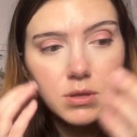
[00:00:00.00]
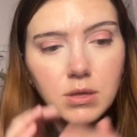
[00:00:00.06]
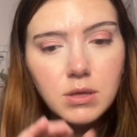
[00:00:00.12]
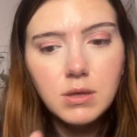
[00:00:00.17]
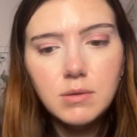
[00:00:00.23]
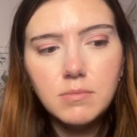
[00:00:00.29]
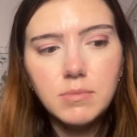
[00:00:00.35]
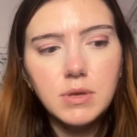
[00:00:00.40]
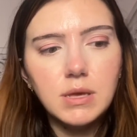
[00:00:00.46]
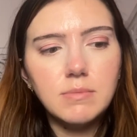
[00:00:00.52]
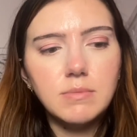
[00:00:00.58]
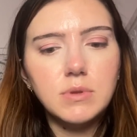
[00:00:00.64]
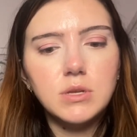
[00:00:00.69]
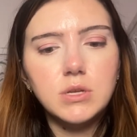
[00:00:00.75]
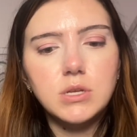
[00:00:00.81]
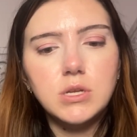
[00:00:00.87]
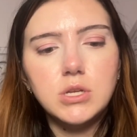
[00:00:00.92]
But yeah, I'm
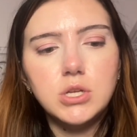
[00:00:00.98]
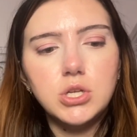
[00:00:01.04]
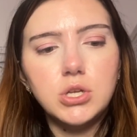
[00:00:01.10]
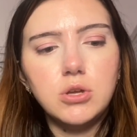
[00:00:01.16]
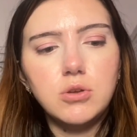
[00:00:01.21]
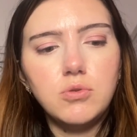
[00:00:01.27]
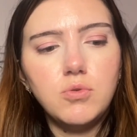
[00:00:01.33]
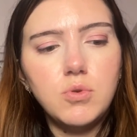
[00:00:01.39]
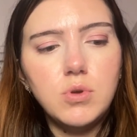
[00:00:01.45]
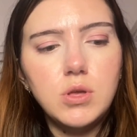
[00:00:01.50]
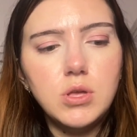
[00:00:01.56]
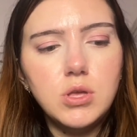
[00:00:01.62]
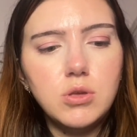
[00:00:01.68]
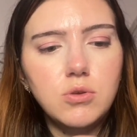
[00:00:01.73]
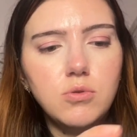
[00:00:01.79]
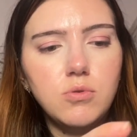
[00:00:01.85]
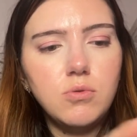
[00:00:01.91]
gonna show
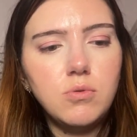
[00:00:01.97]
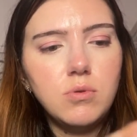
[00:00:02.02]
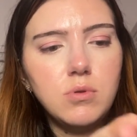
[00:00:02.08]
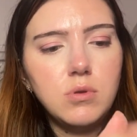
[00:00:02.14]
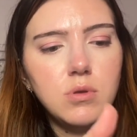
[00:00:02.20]
you